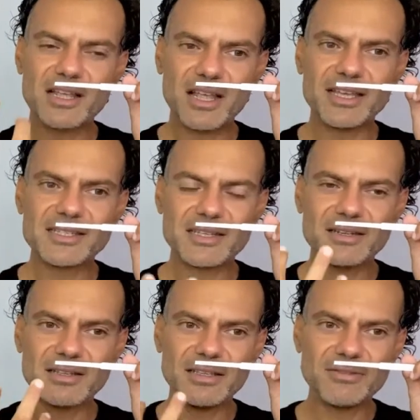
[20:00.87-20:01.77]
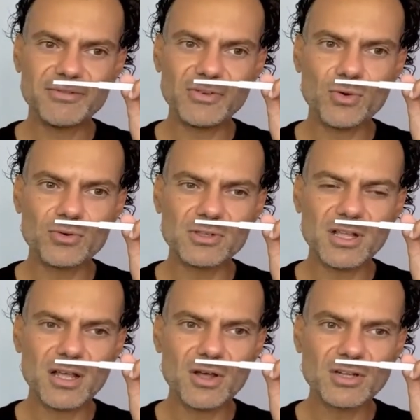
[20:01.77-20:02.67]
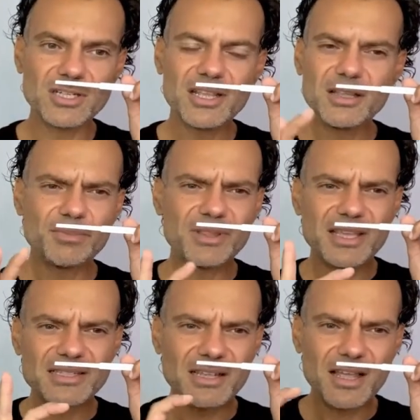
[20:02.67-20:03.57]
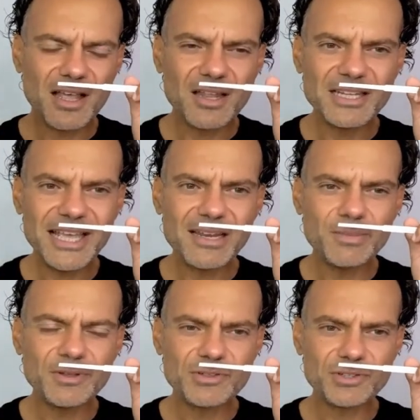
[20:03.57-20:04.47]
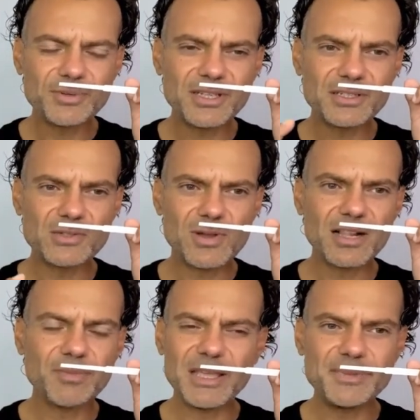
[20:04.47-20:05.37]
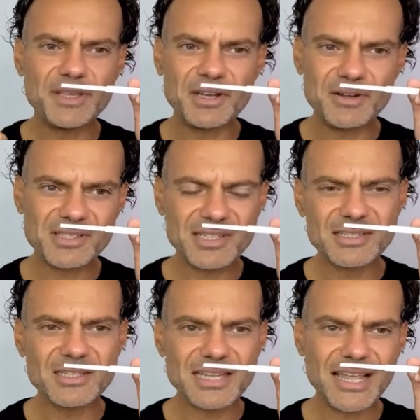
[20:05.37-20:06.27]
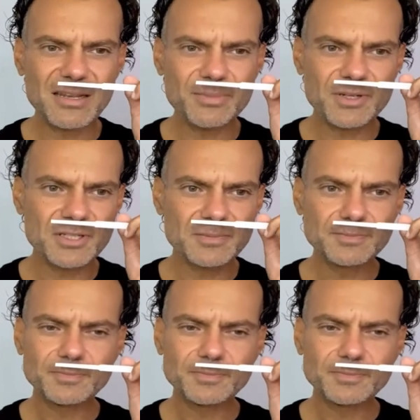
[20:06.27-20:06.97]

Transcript: hyacinthy floral heart, but there's a honey element to it as well, maybe a narcissus element.